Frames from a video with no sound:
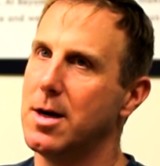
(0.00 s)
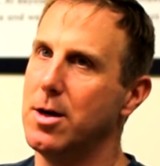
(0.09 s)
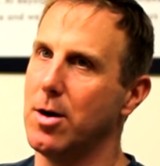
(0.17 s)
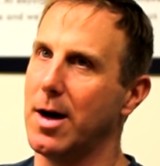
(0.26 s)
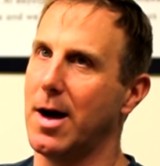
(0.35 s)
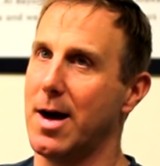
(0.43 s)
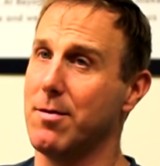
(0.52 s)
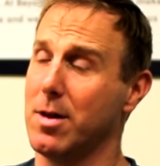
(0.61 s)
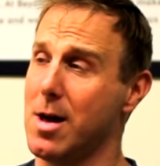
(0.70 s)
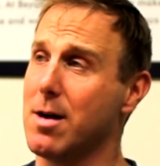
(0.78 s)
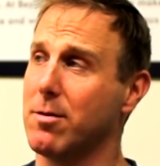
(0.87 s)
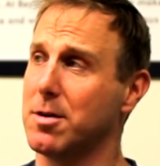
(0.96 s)
You know, I, I have a
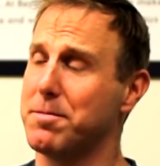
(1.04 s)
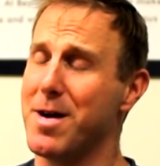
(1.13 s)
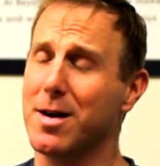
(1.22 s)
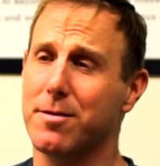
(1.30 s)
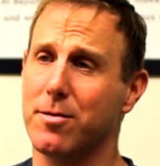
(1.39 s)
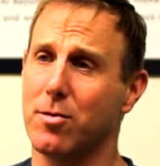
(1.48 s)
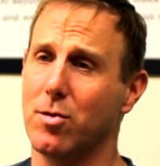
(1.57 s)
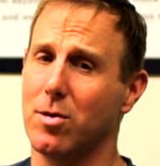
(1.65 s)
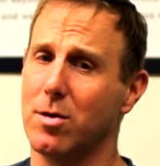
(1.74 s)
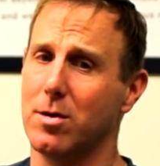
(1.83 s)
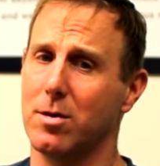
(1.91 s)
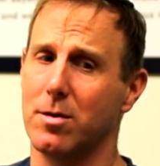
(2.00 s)
lot of respect
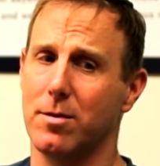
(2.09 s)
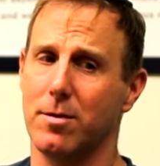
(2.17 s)
for